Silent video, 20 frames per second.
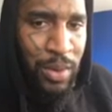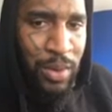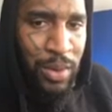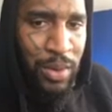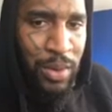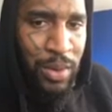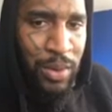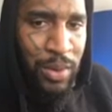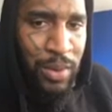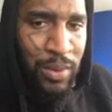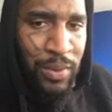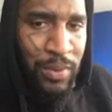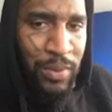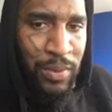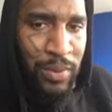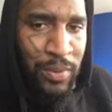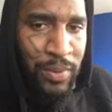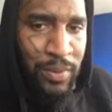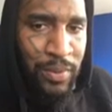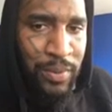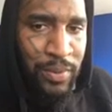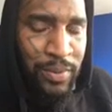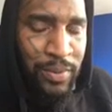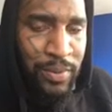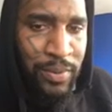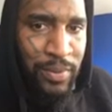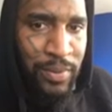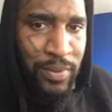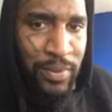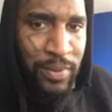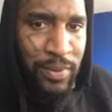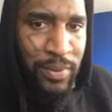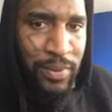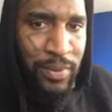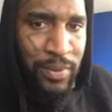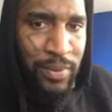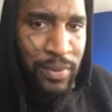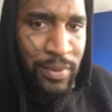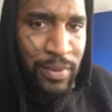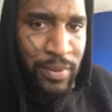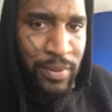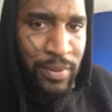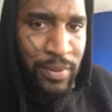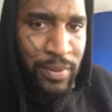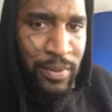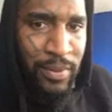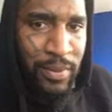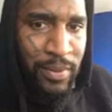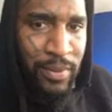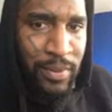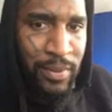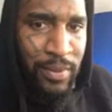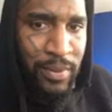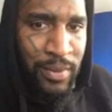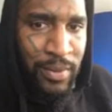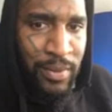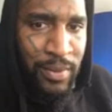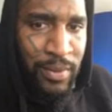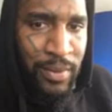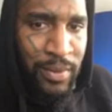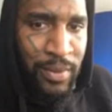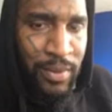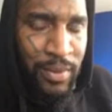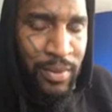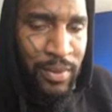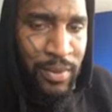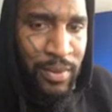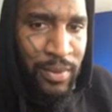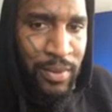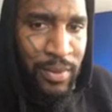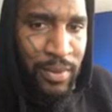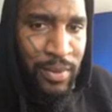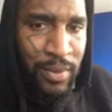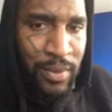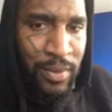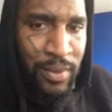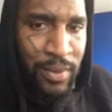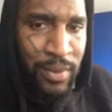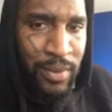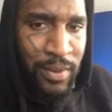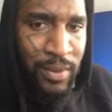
[no speech]